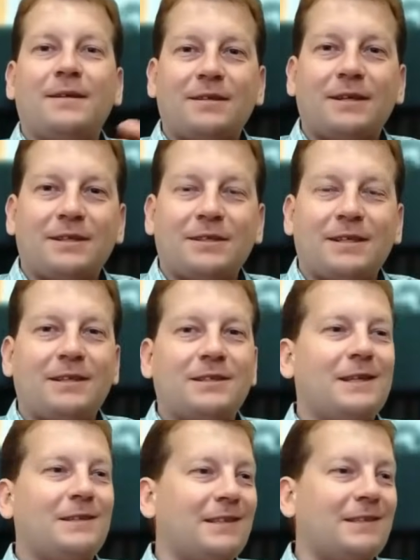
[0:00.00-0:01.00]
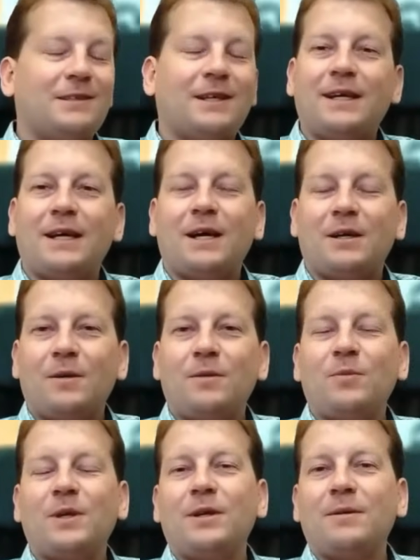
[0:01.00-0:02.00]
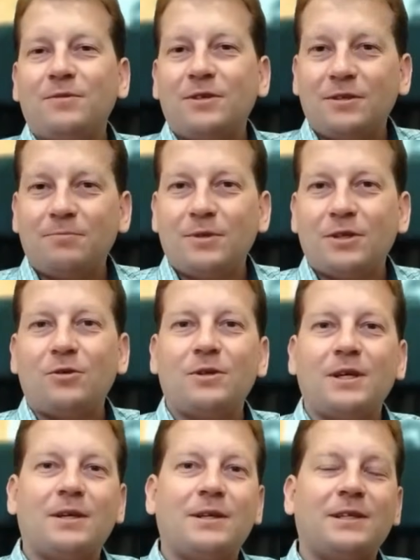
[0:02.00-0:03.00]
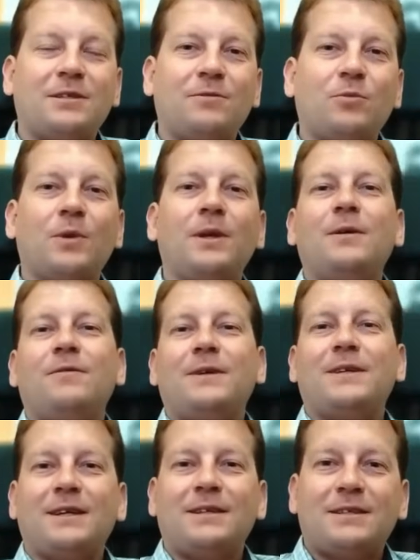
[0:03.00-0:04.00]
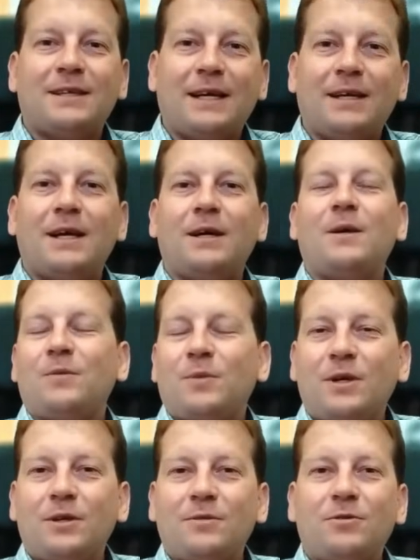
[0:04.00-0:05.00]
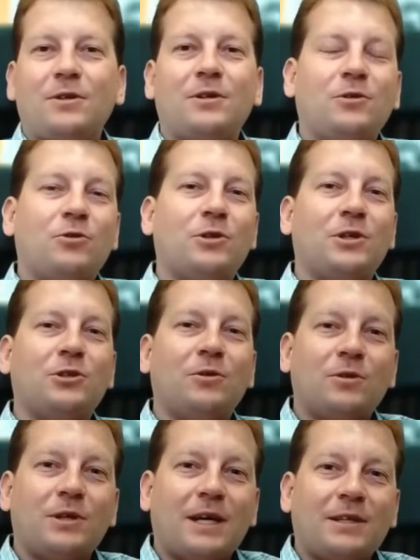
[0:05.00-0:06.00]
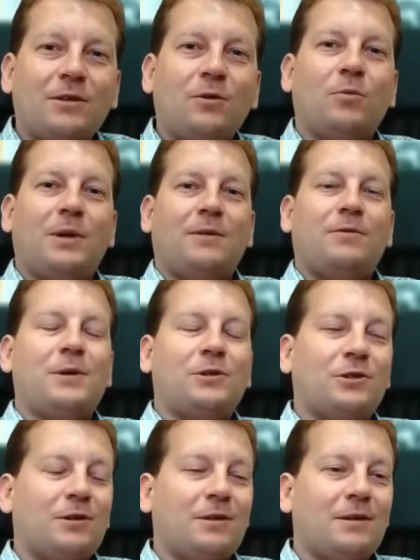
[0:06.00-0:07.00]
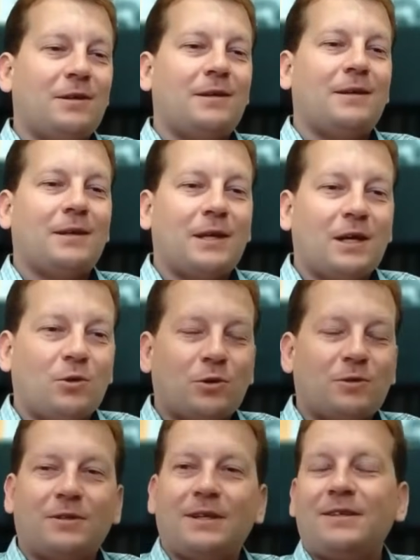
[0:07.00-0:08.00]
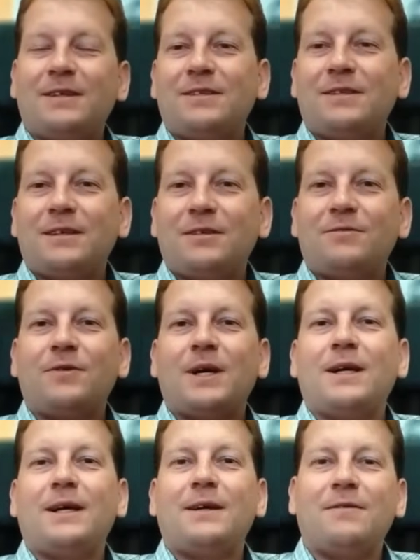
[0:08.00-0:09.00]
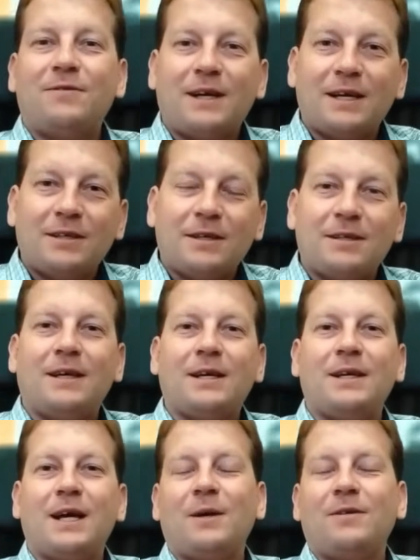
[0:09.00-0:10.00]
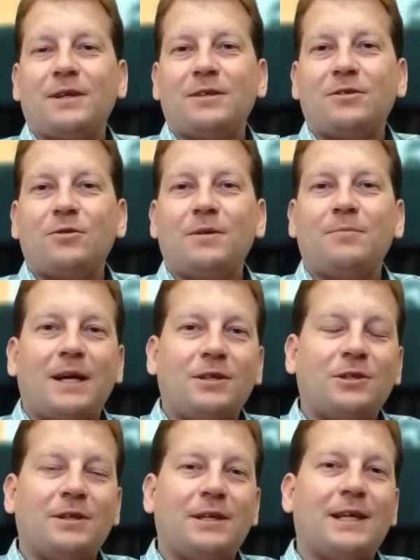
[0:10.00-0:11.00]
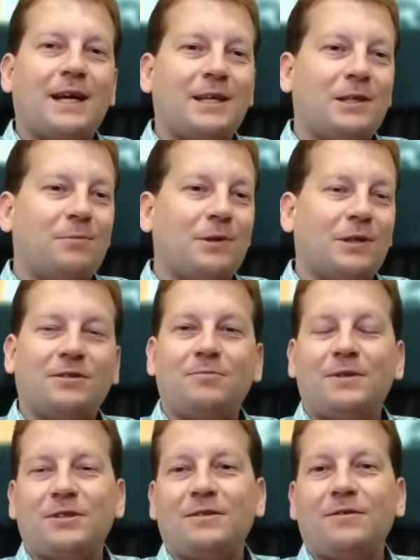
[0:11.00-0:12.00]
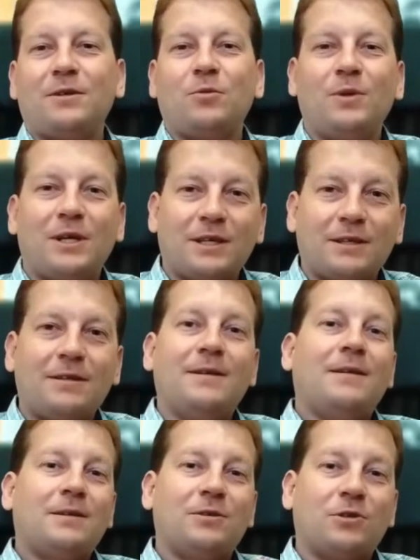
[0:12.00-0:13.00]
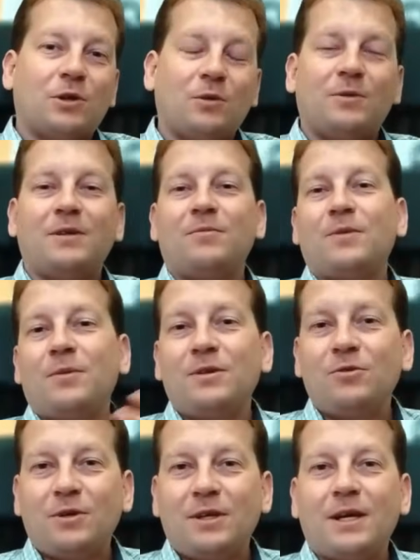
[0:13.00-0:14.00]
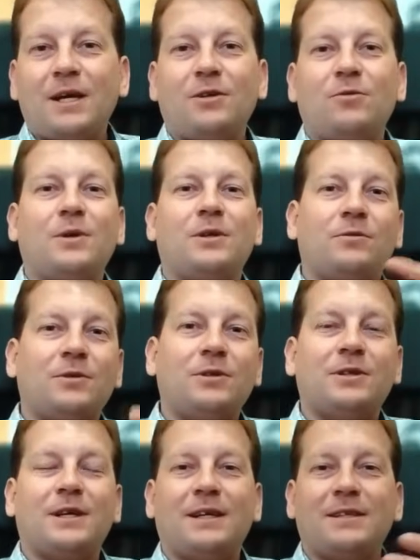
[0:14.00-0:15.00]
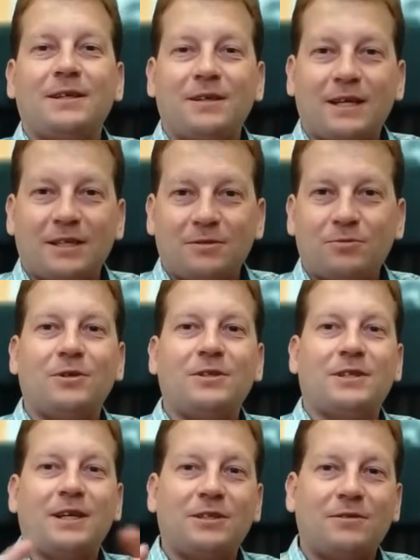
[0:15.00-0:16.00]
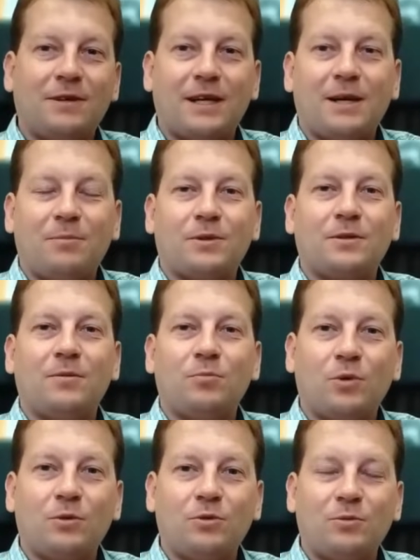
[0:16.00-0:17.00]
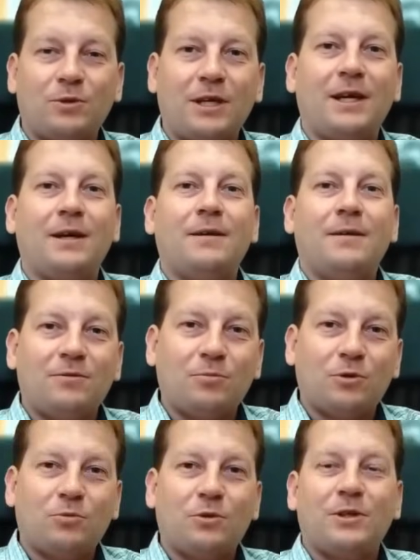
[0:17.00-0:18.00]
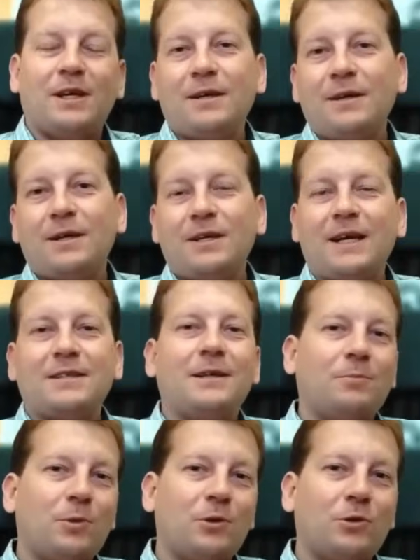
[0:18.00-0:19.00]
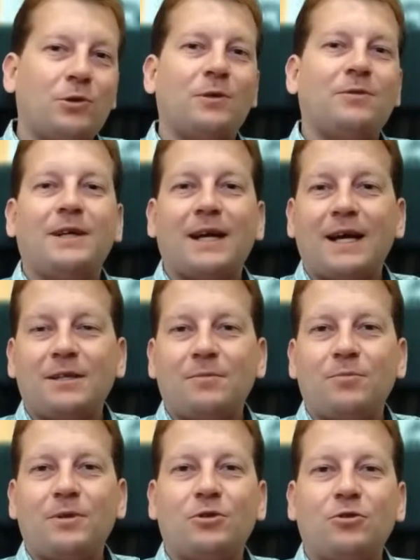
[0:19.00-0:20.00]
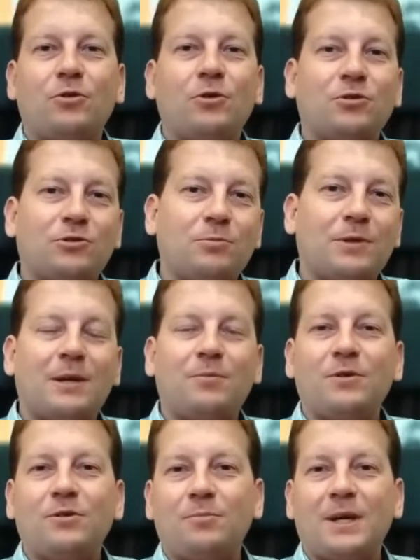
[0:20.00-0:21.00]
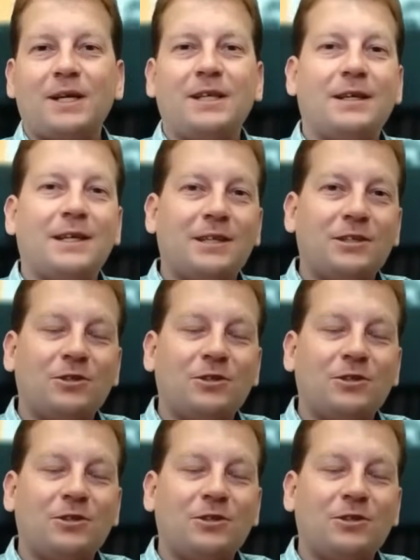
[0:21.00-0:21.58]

This is, as they say, hello and welcome to the peculiarities of quantum physics, and hello and welcome to the traditional classical wave function. And all of this is the defining factor that allows us to imagine the atom in a specific way. So, if we were to enlarge Rutherford's classical atom to the size of an apple, what would we get? We would get the classic model of the atom, which you used to be able to buy in any